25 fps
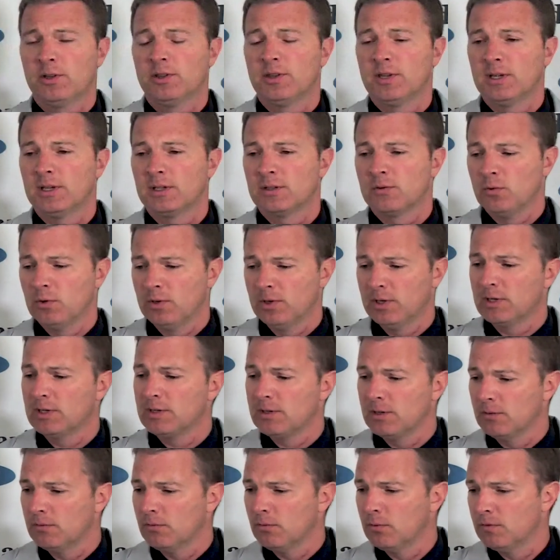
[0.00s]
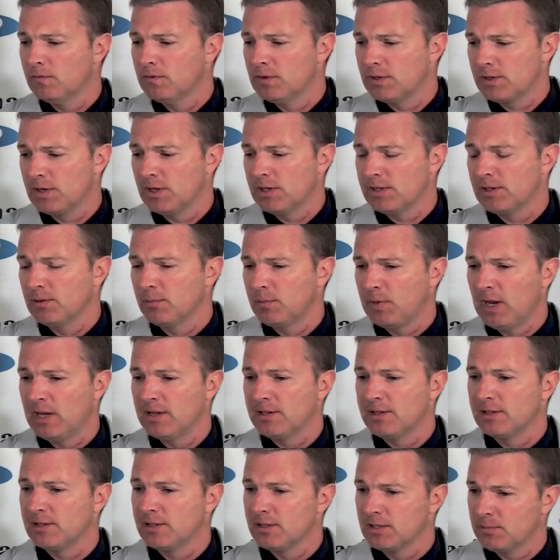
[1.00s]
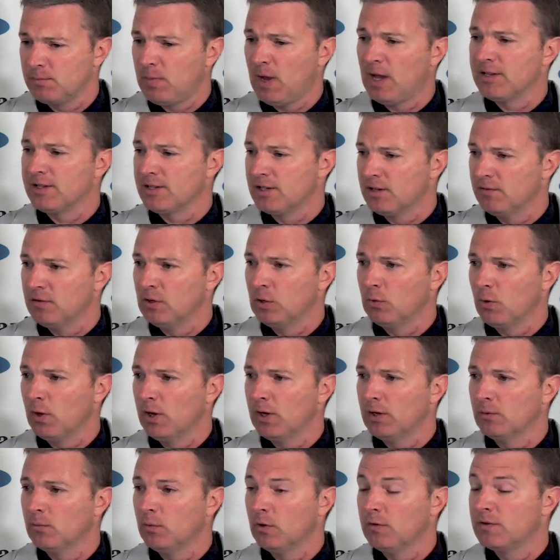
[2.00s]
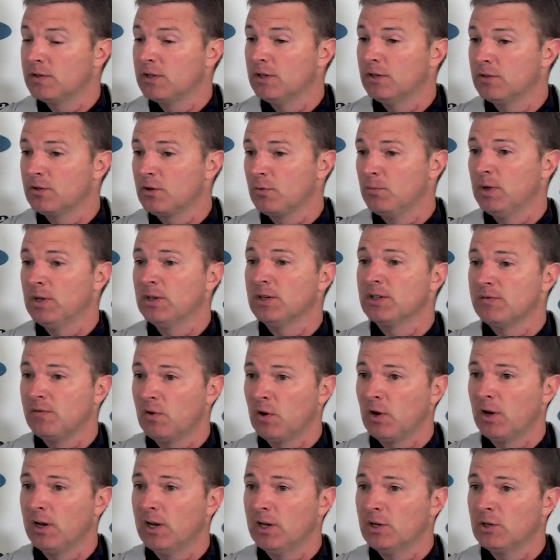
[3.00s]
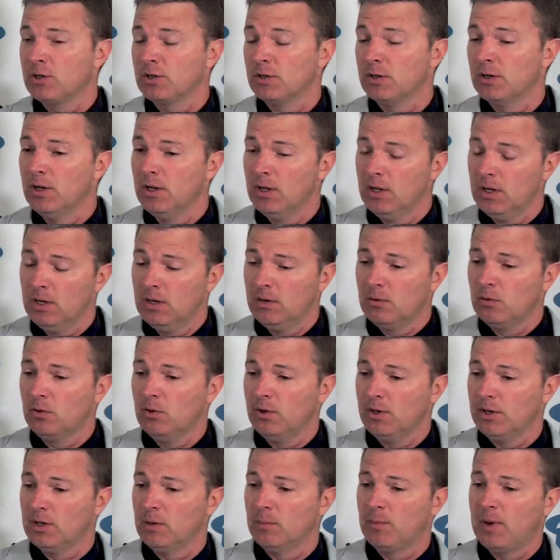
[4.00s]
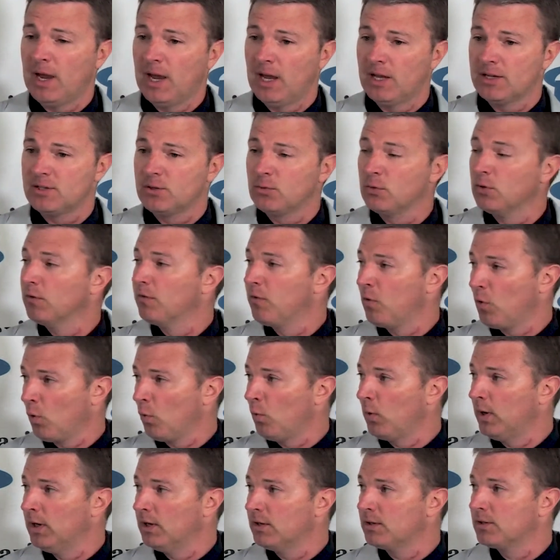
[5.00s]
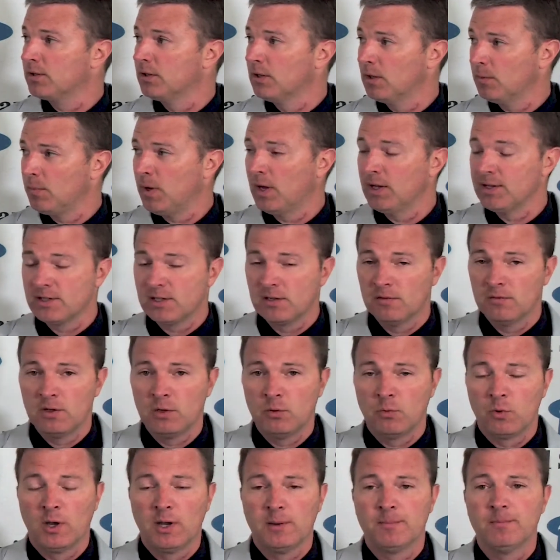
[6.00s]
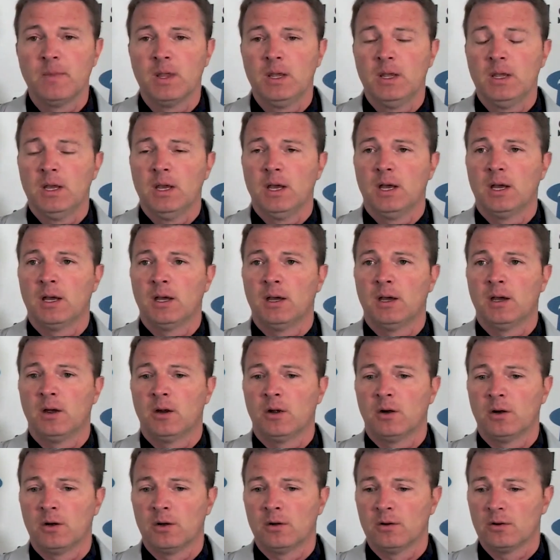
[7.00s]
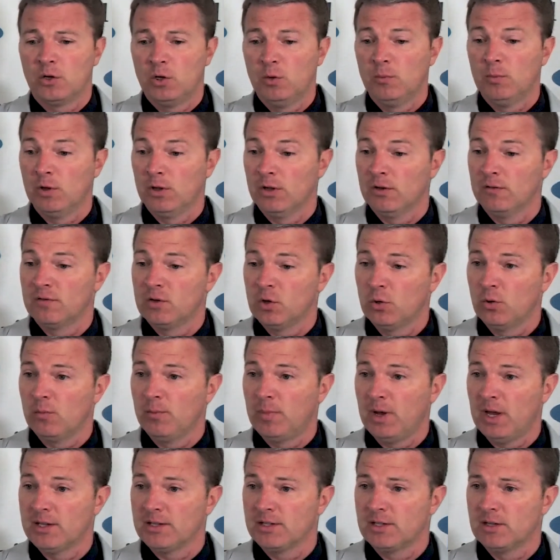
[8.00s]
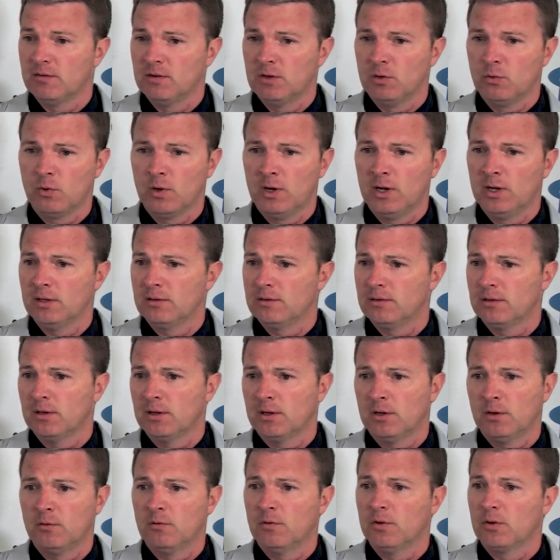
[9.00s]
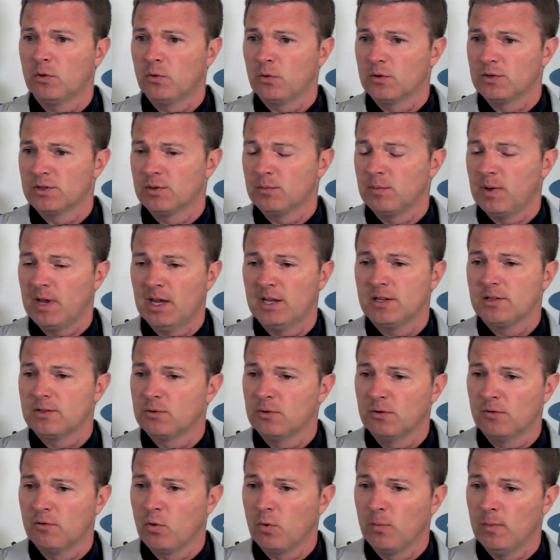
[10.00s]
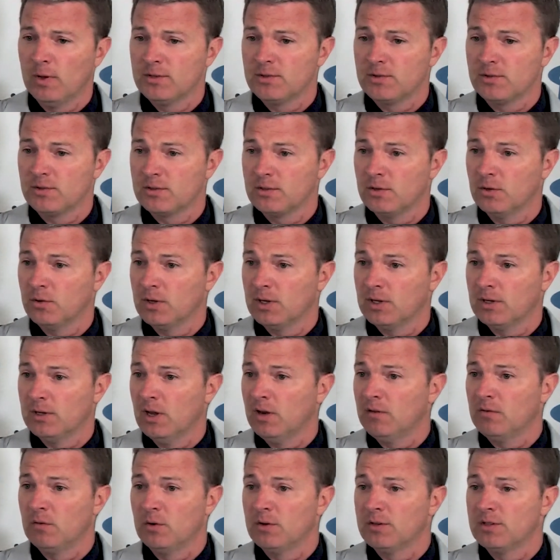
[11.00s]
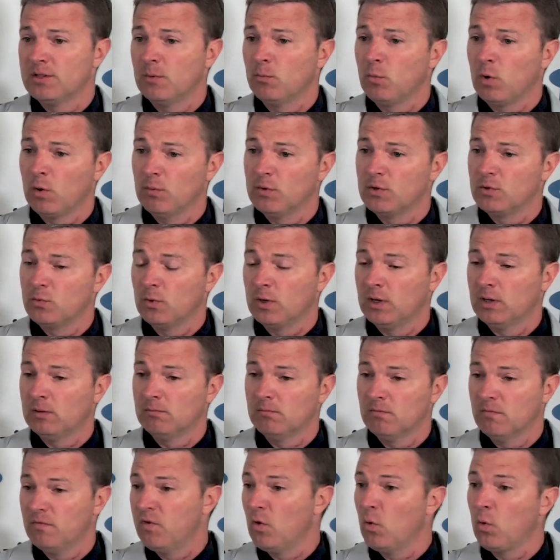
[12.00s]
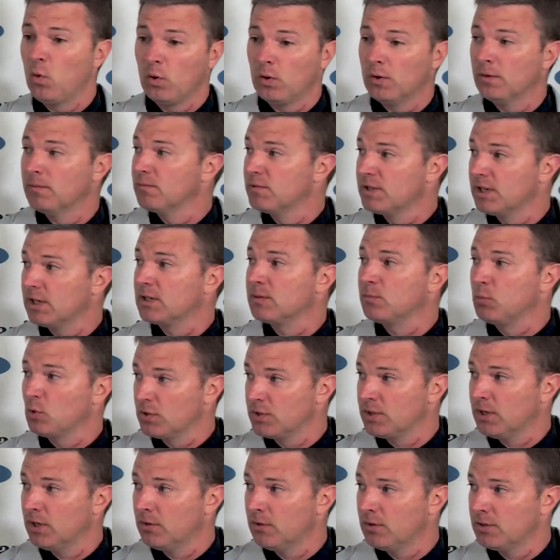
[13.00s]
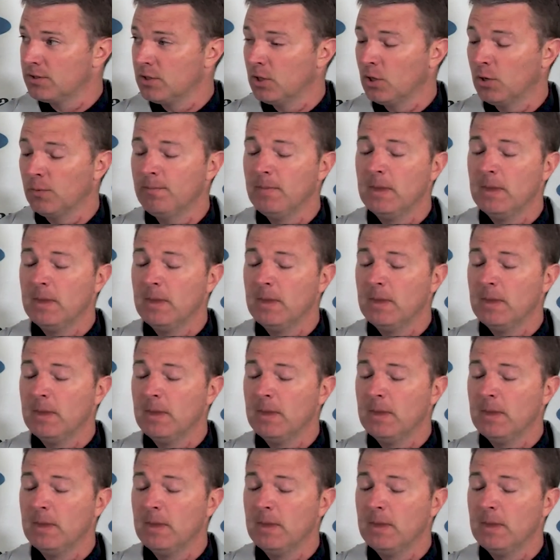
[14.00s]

things, one of the things that we've discussed in the past is this positivity rate. And we've seen a tremendous variation really in the past 3 or 4 weeks in the positivity rate. Our cumulative total positivity rate over the course of the past 3 or 4 months or so had hovered somewhere between 4 and 6% or so.